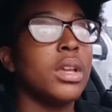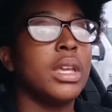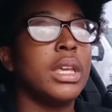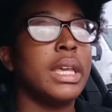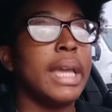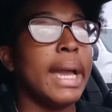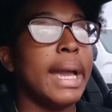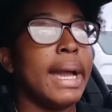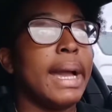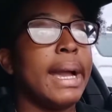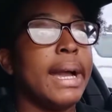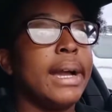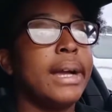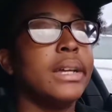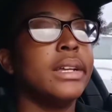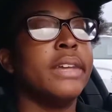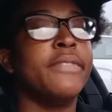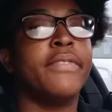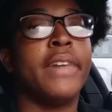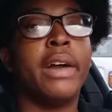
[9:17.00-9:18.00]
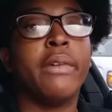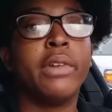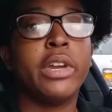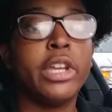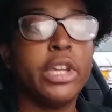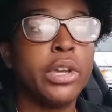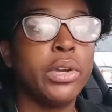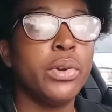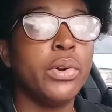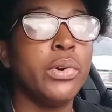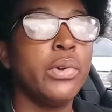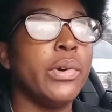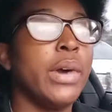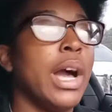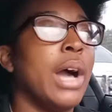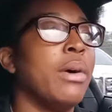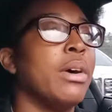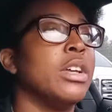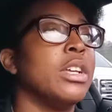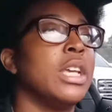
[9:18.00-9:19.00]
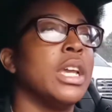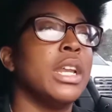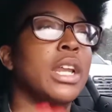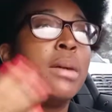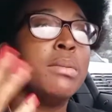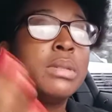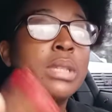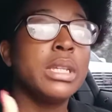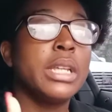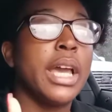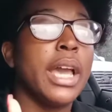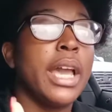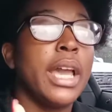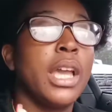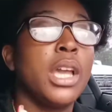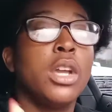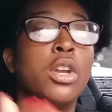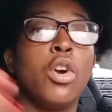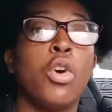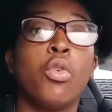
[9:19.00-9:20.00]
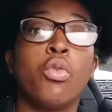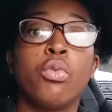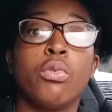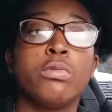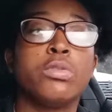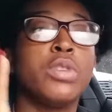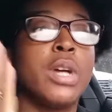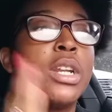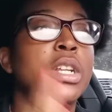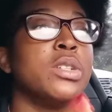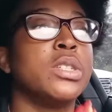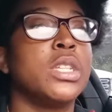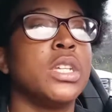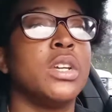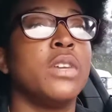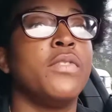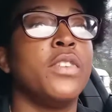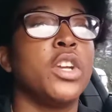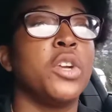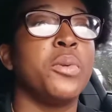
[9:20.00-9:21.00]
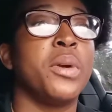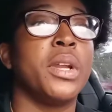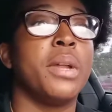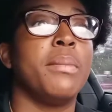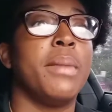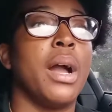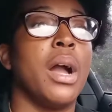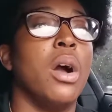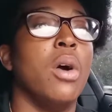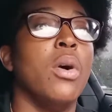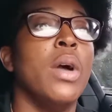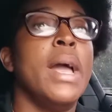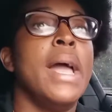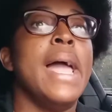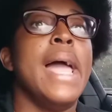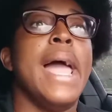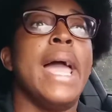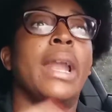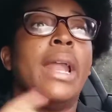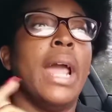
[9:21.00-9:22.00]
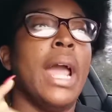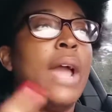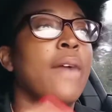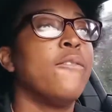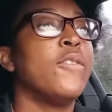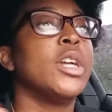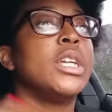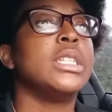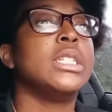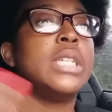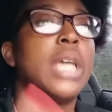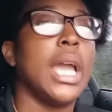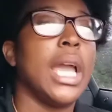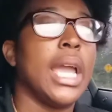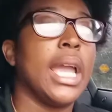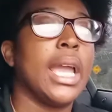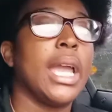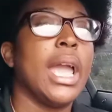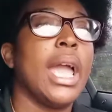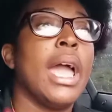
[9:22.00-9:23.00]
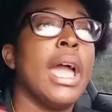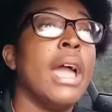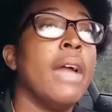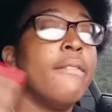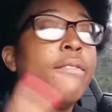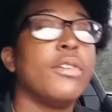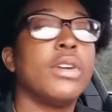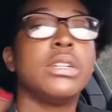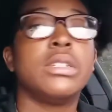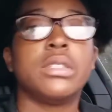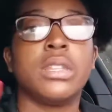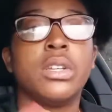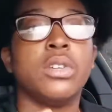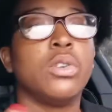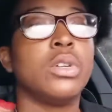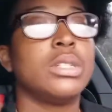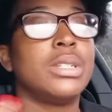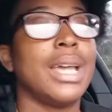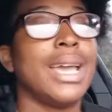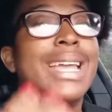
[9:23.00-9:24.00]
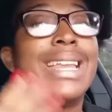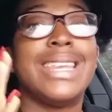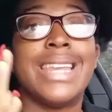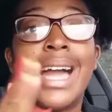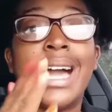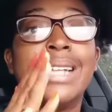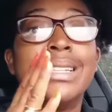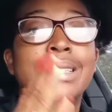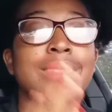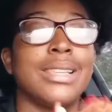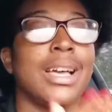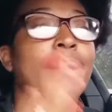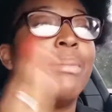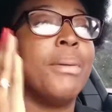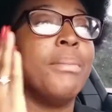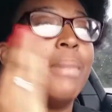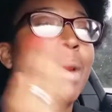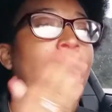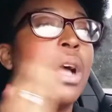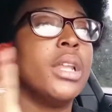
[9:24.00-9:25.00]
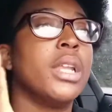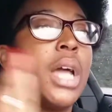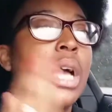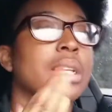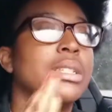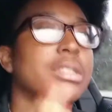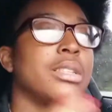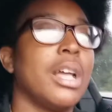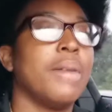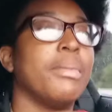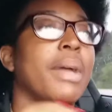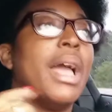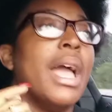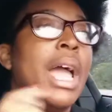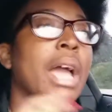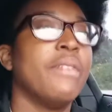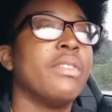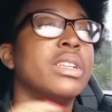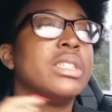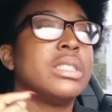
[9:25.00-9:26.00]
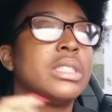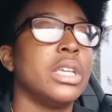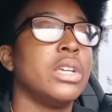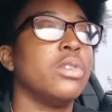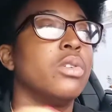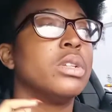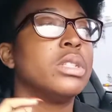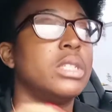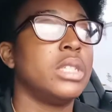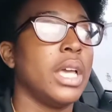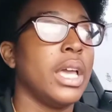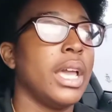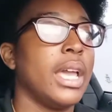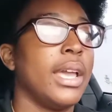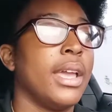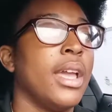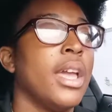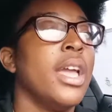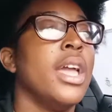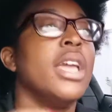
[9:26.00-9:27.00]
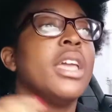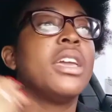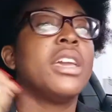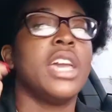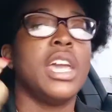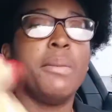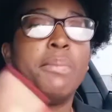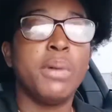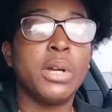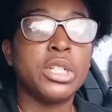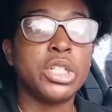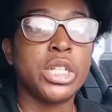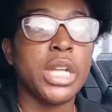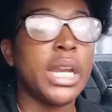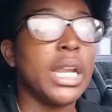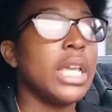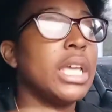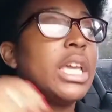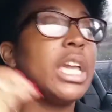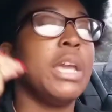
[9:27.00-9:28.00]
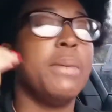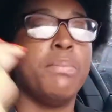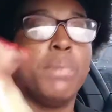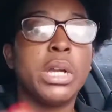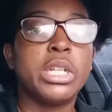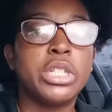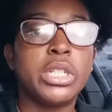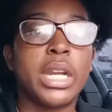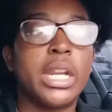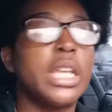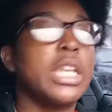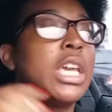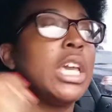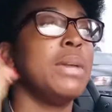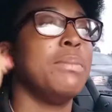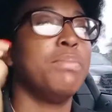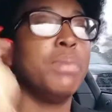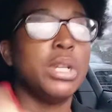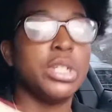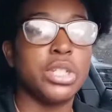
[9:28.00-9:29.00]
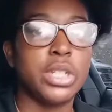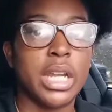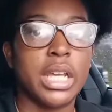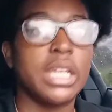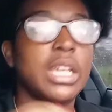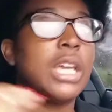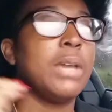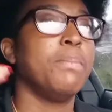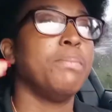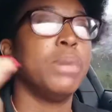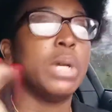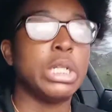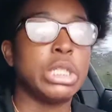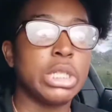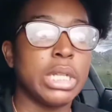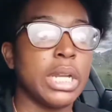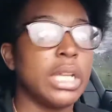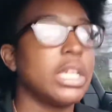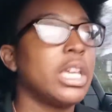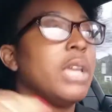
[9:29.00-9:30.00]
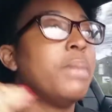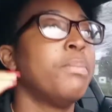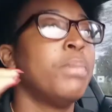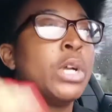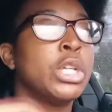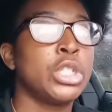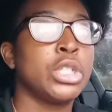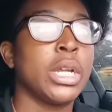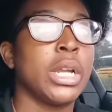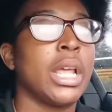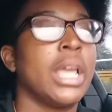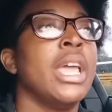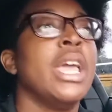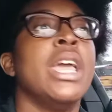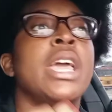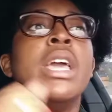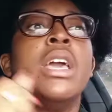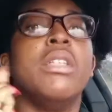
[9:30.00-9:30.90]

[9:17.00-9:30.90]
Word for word: yeah if I were you, I would get up today, go try to see if you can run a mile. And every day, every single day, nonstop, a mile nonstop, every single day, keep pushing at it, keep pushing at it, keep pushing at it, keep pushing at it, keep pushing at it.